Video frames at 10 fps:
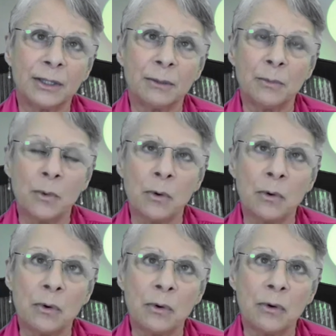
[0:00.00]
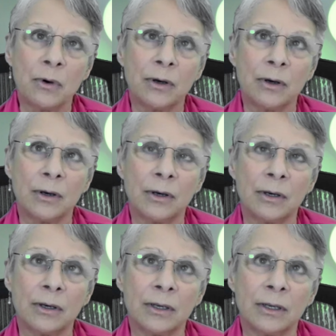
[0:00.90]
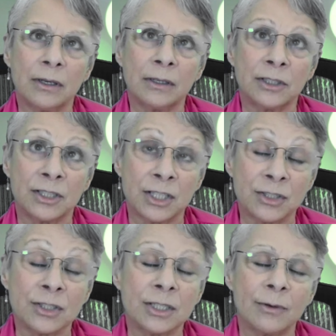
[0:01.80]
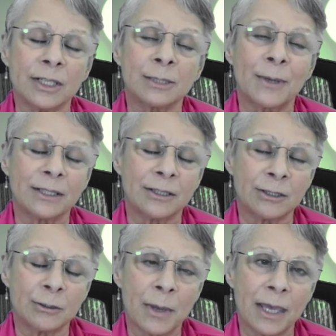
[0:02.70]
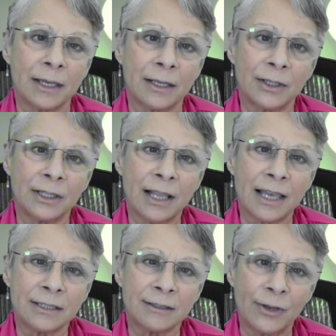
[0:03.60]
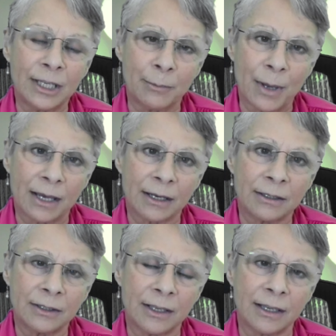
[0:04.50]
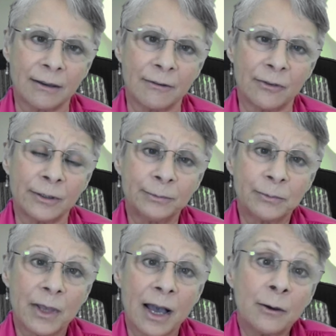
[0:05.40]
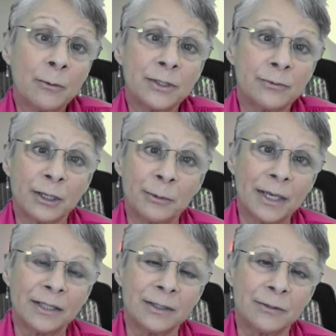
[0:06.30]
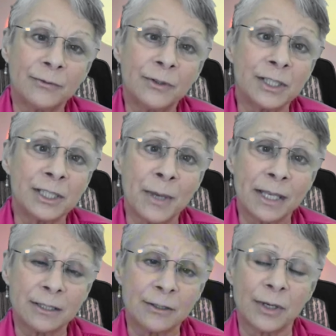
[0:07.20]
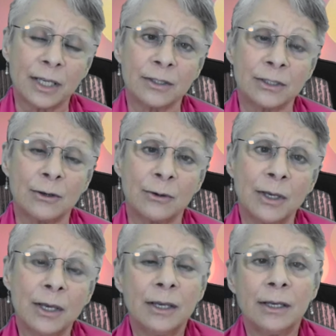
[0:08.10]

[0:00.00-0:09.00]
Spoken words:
the more decisions they're expected to make and the less feedback they give. I always recommend reverse mentoring. So